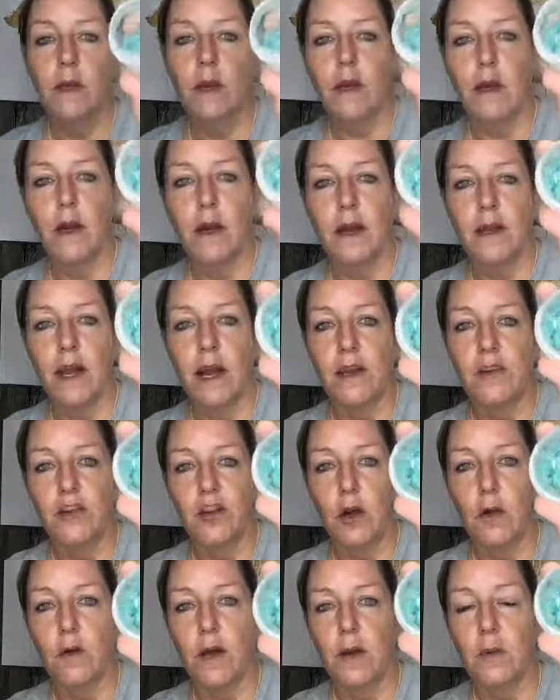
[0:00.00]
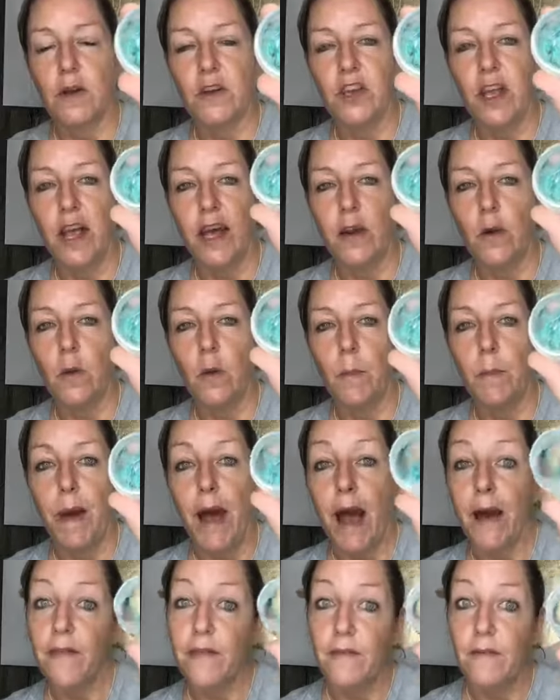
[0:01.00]
I joke, I wish I had a whole
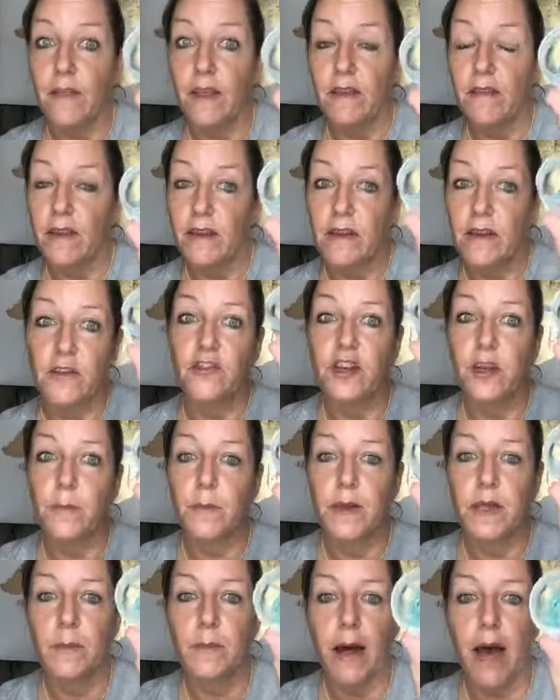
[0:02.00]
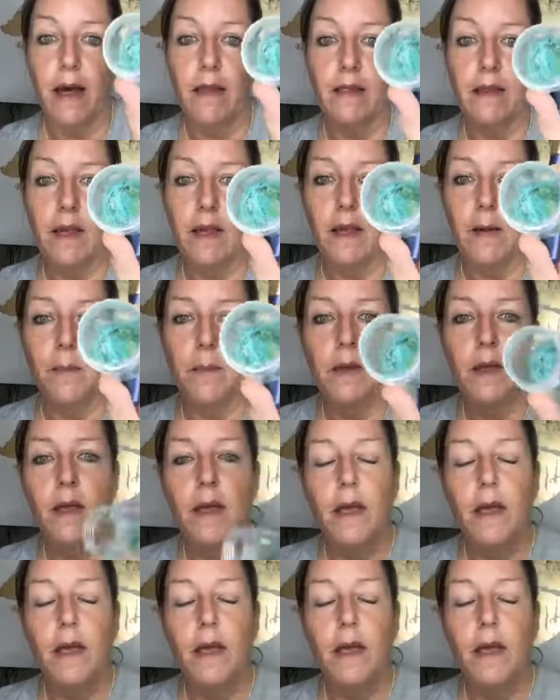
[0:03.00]
bath of this. I could just jump in the bathtub.